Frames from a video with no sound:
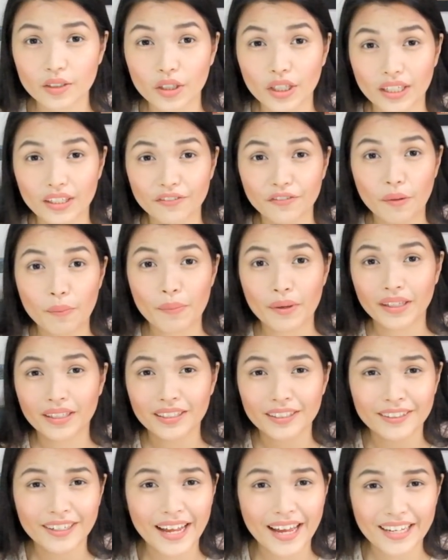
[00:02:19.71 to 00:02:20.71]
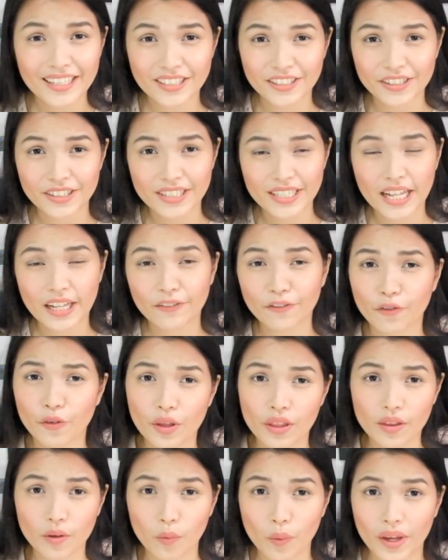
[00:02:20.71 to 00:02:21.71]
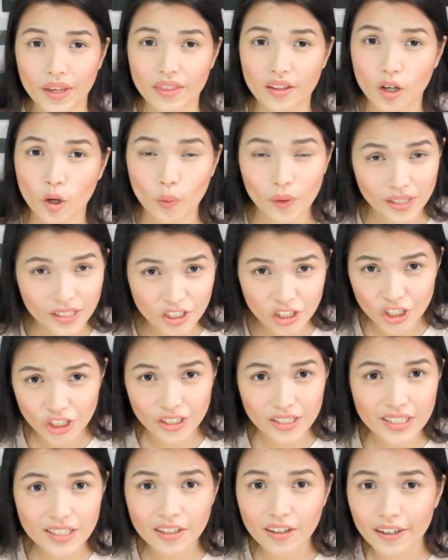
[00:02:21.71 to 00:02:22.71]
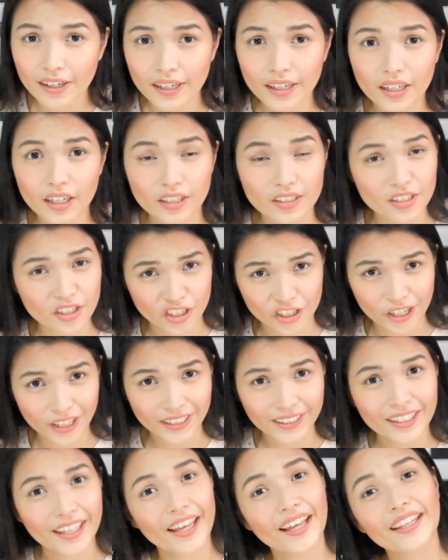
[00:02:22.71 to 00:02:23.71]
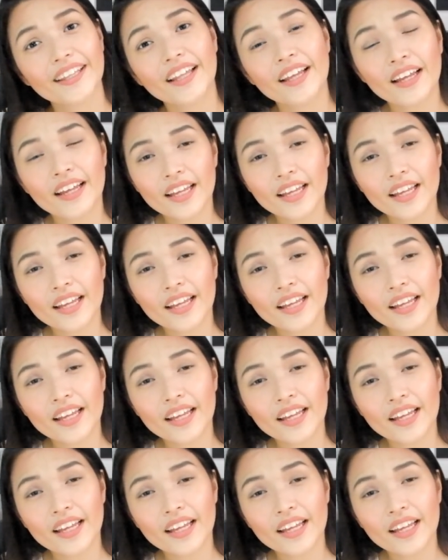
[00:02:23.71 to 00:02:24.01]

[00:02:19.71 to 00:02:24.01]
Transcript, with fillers: You can familiarize yourself with the way the questions are constructed